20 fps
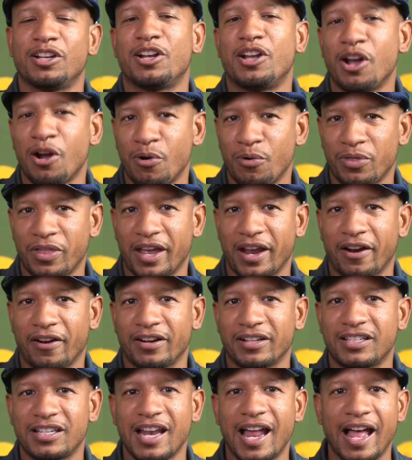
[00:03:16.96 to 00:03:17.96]
go there.
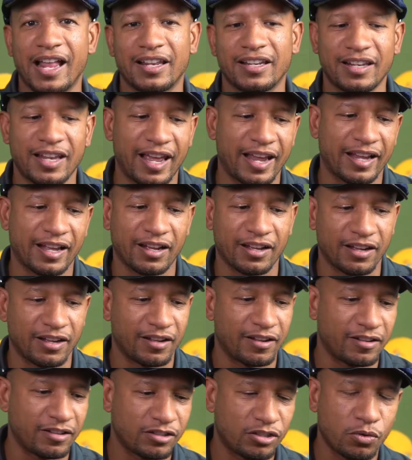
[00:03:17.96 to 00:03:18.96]
It's not like a
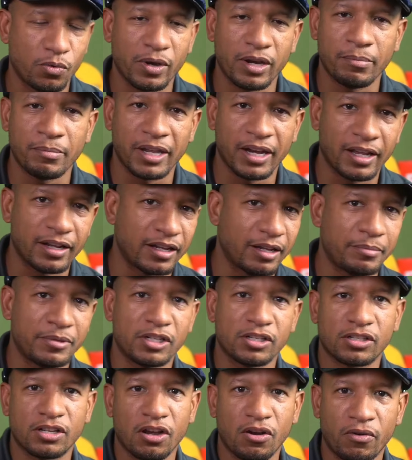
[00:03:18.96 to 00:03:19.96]
20 minute, let me
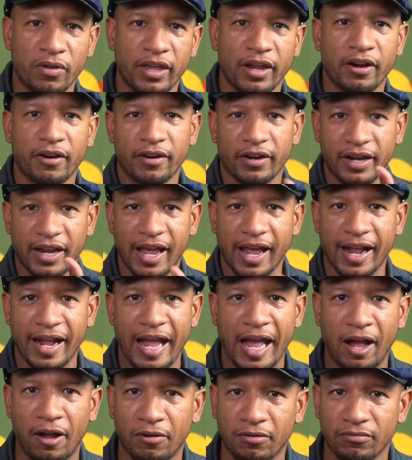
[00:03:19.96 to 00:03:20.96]
just go there and hang
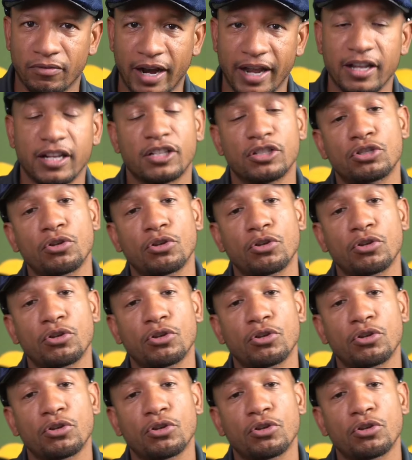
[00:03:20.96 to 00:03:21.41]
out, right? And so